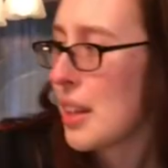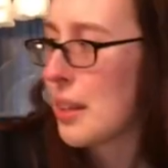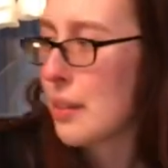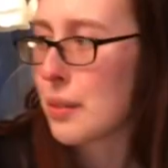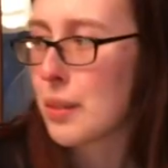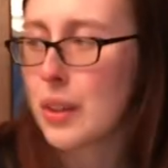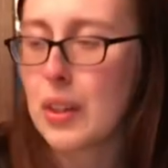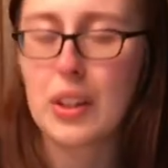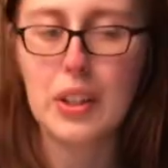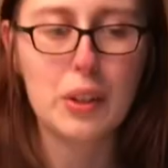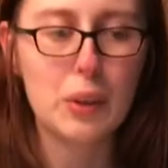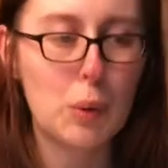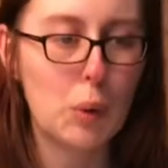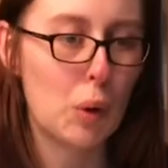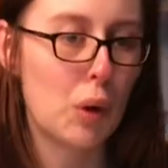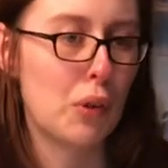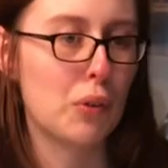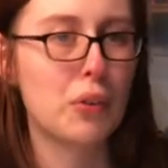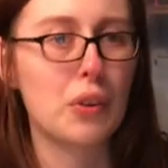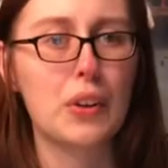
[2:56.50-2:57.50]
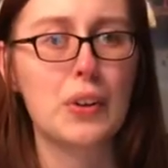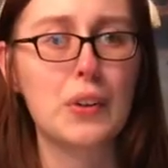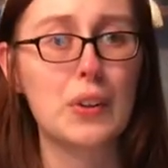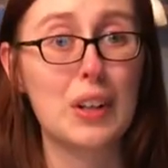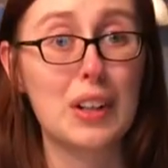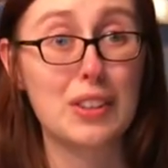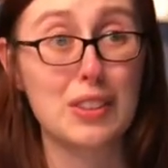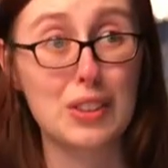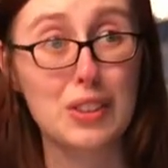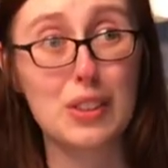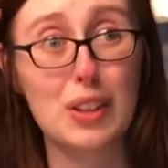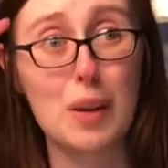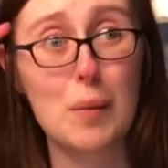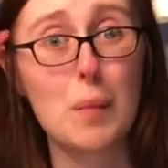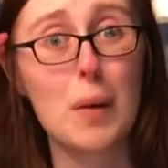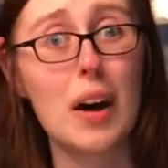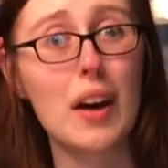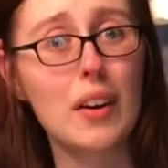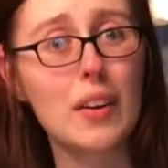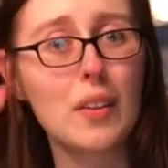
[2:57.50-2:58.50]
really cool for a Collector Club
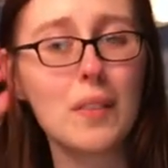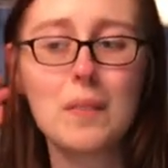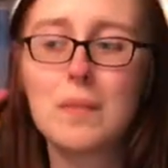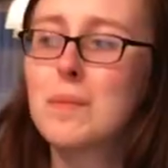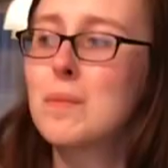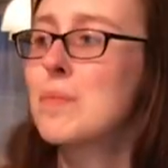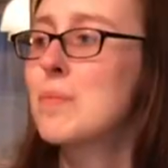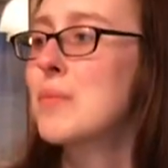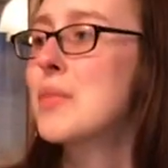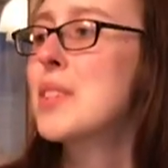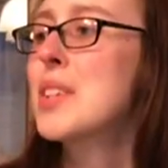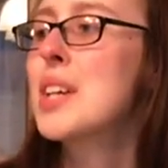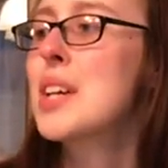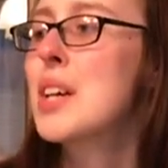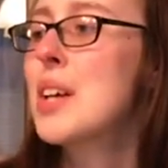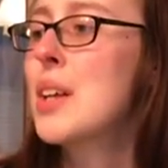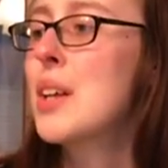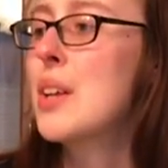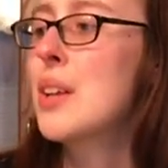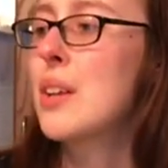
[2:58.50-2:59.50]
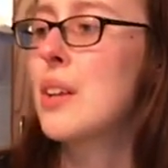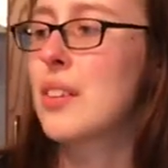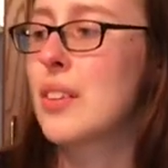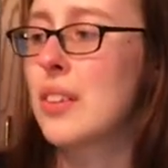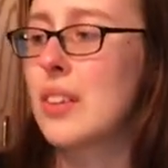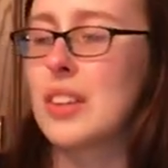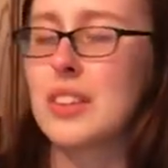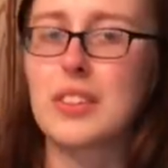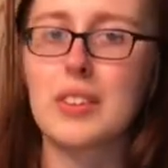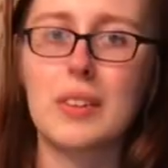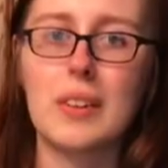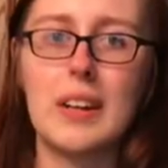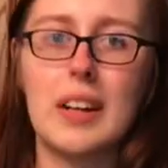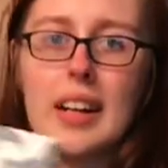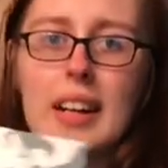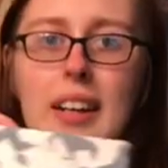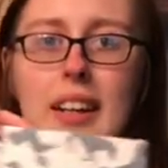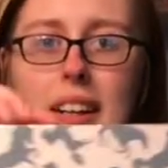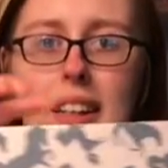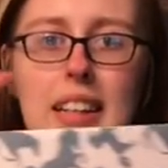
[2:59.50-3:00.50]
model. So let's go
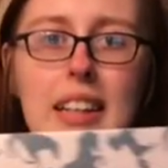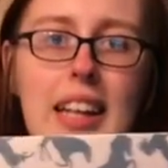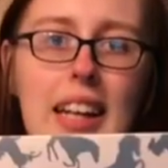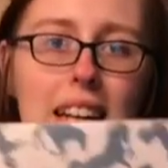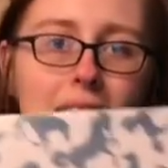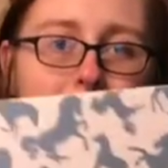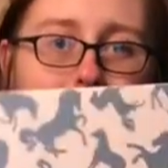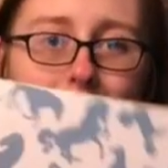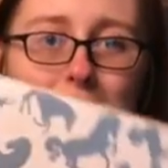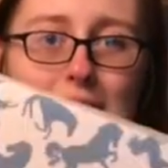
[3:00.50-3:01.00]
ahead and get